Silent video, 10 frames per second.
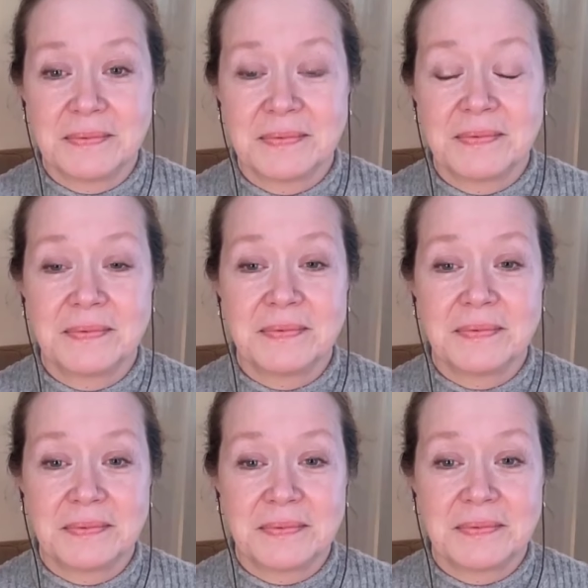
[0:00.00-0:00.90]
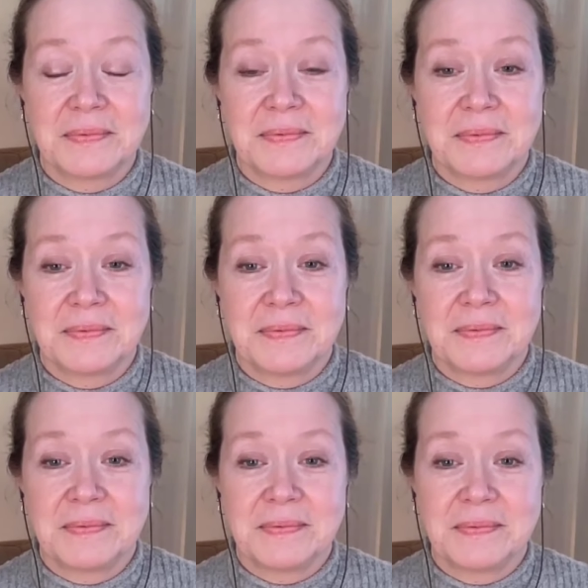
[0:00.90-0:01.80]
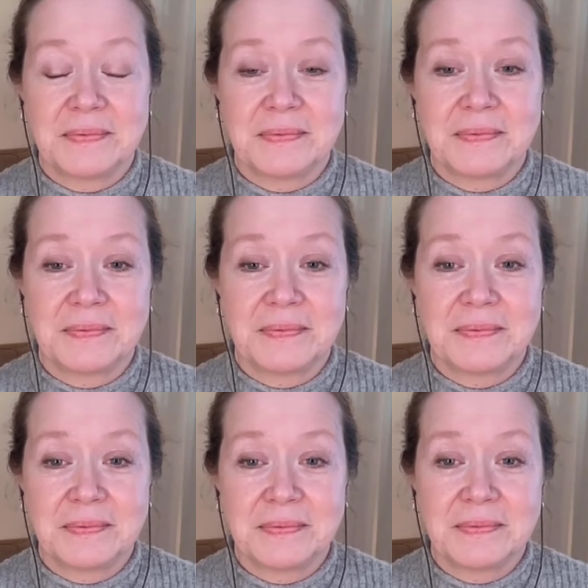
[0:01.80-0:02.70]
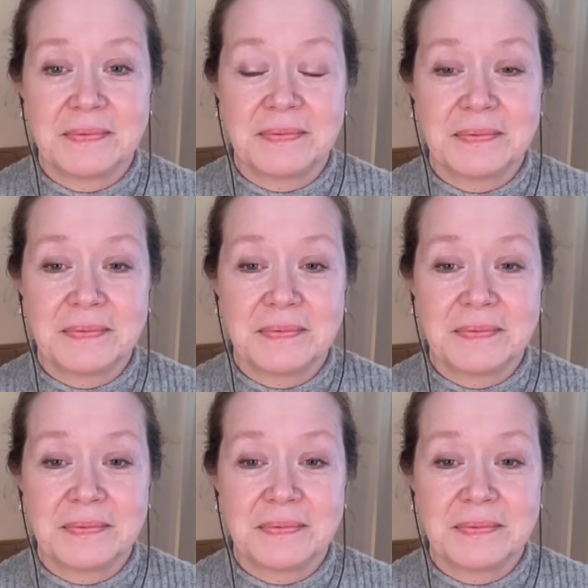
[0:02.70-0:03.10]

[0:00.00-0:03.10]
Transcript: (not speaking)